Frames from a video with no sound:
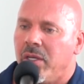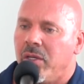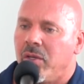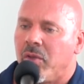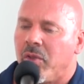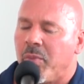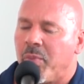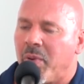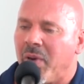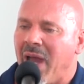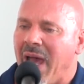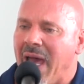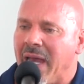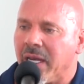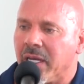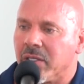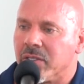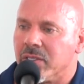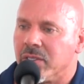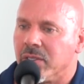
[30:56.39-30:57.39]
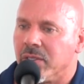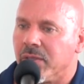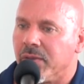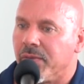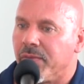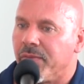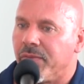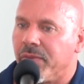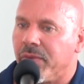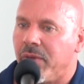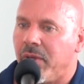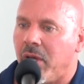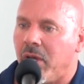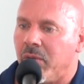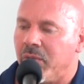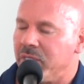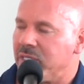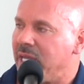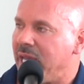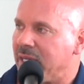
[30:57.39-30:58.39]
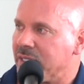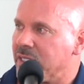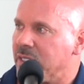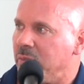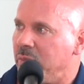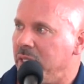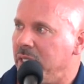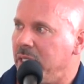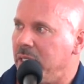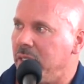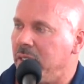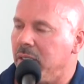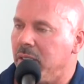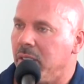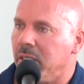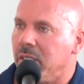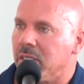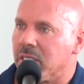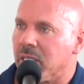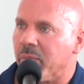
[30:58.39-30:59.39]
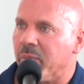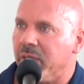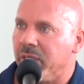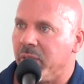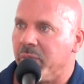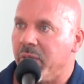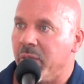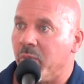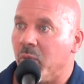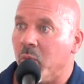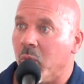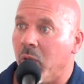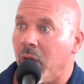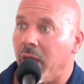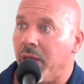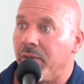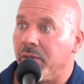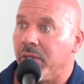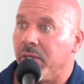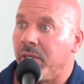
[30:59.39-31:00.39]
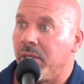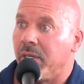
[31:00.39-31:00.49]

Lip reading: know, the product always has to be something that people want.